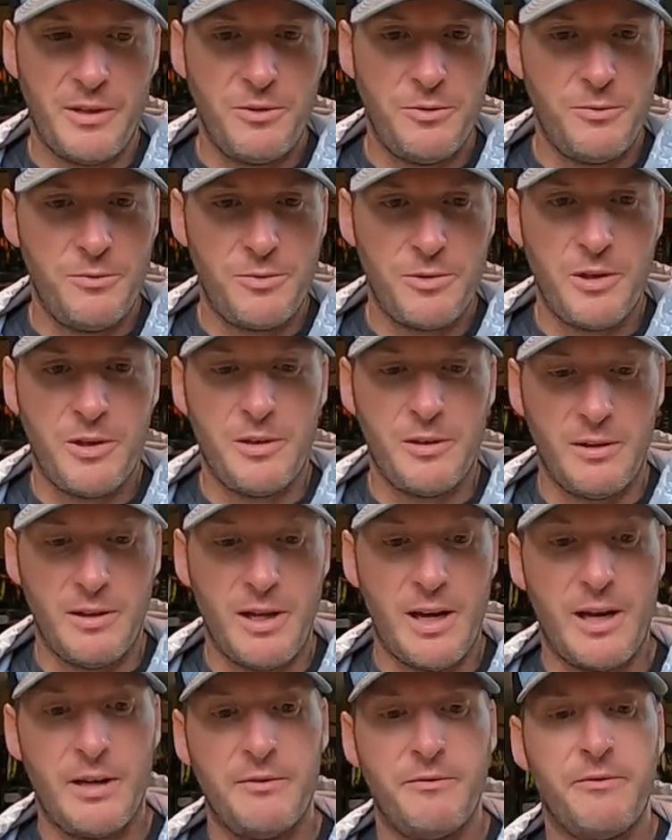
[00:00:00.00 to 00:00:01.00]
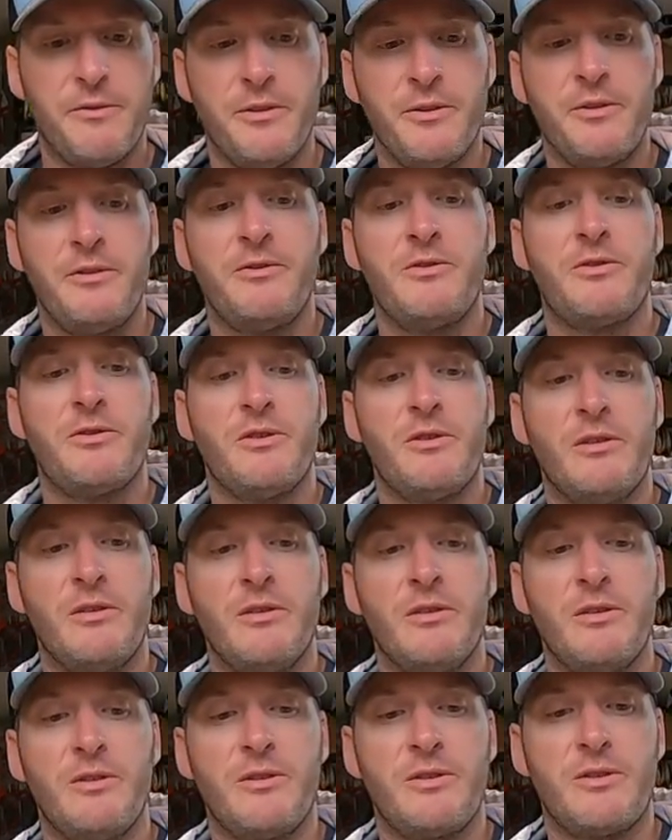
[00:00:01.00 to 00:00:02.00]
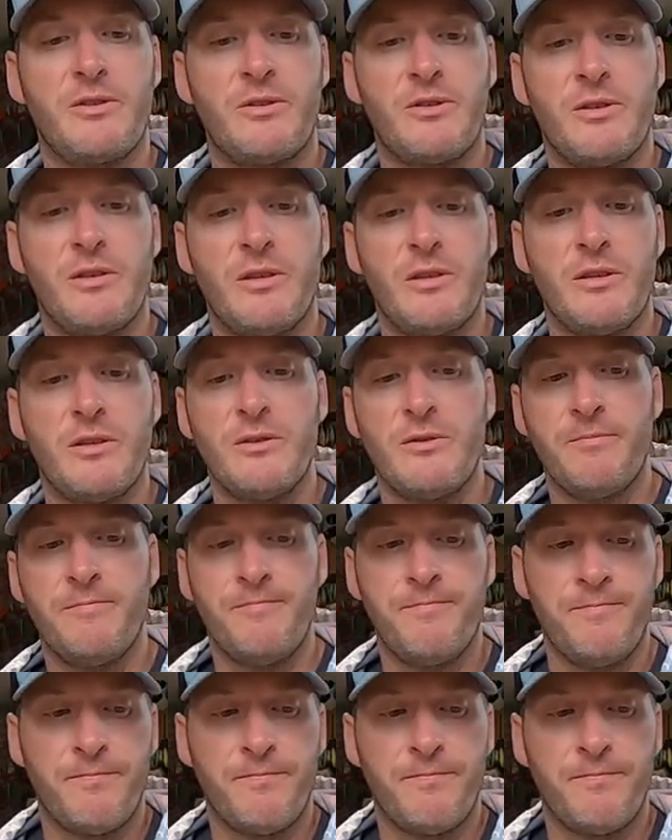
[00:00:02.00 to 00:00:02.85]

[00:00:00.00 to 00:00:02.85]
use on a lot of things, and it's a